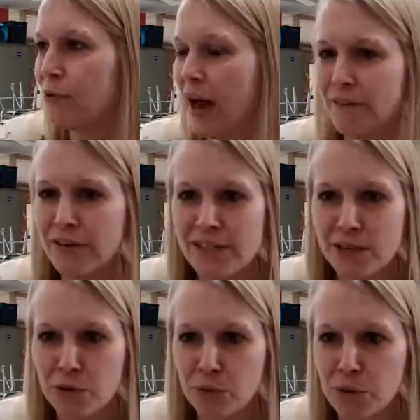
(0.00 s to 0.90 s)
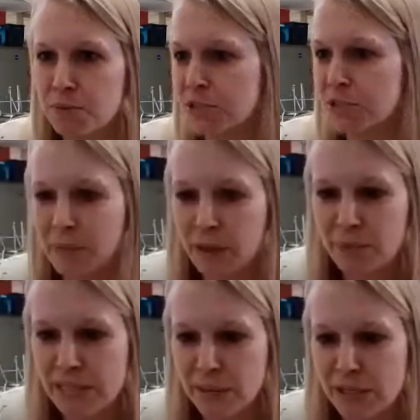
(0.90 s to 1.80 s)
done groups, oh, I'm not pressing my
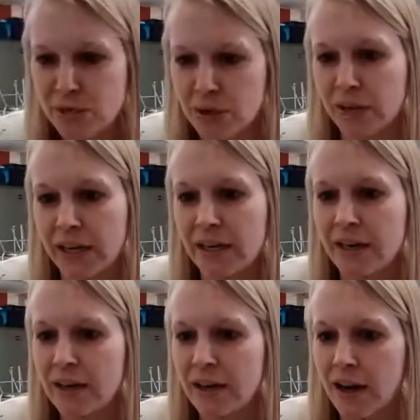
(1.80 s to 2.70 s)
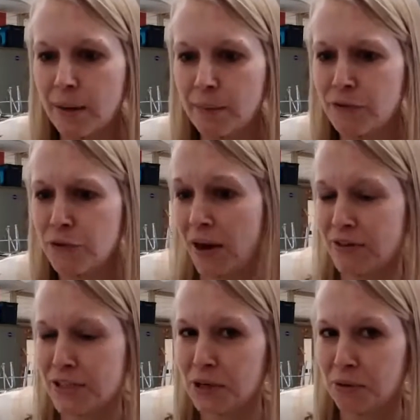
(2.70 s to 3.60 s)
screen. Hold on. Um, if you haven't done
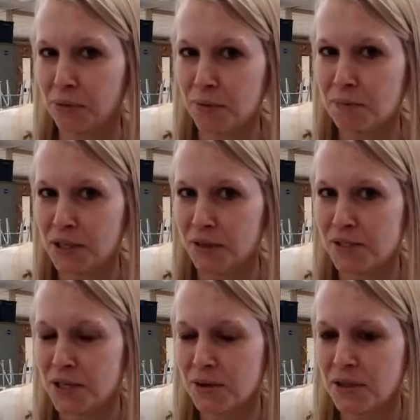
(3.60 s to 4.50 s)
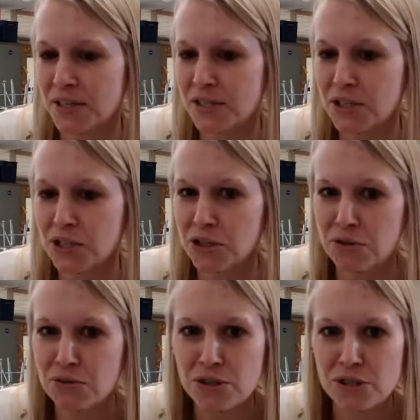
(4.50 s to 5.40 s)
groups also, this is huge.
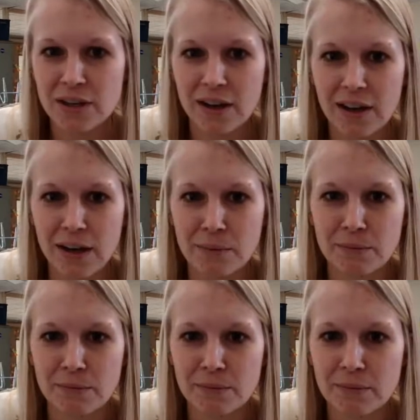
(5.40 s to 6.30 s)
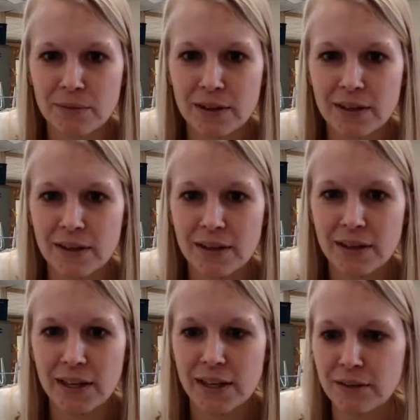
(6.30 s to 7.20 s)
Um, in
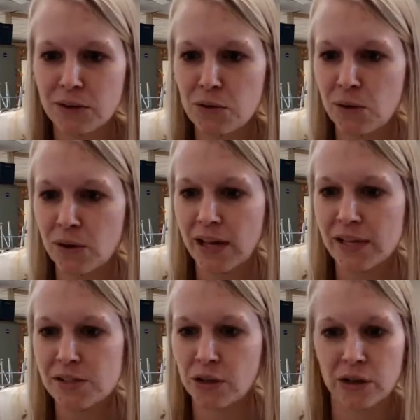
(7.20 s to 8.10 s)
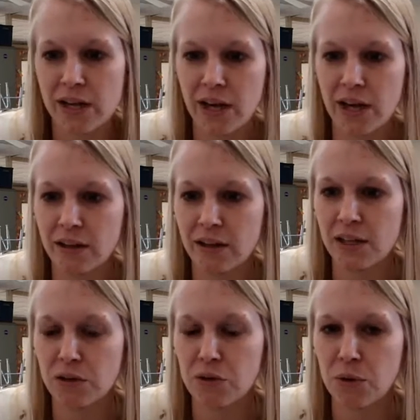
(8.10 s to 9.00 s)
Google Class or in a uh, in
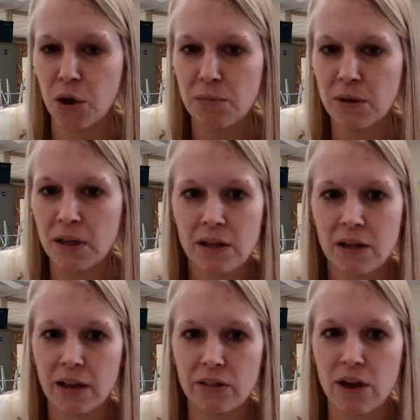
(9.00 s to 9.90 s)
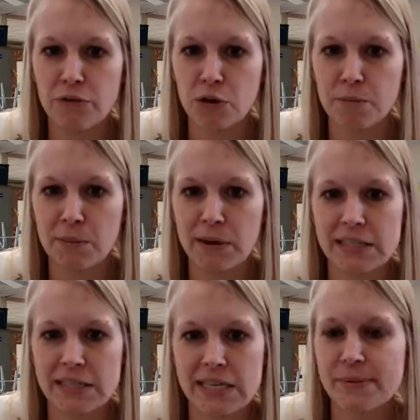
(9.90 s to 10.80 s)
Chrome. I love grouping my
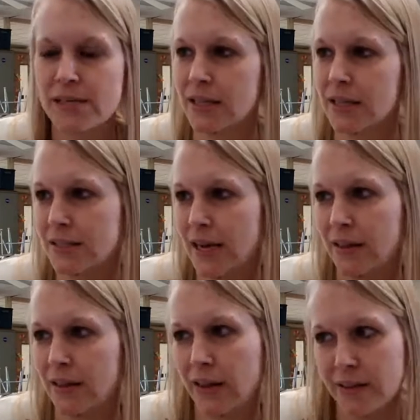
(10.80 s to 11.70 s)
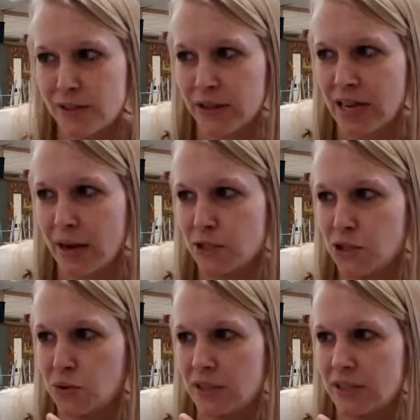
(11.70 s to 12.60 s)
tabs and they stay like this all the time. So you can
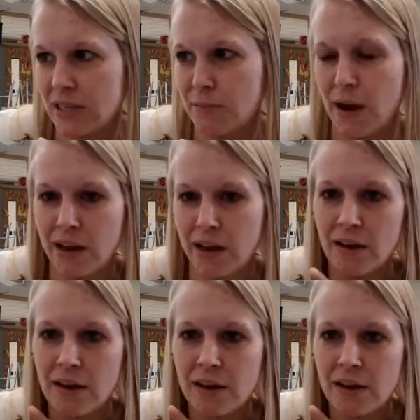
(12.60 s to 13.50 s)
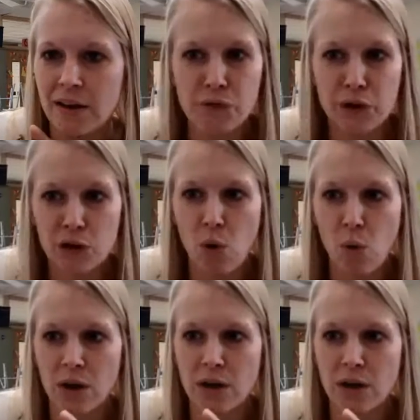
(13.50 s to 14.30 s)
see my different core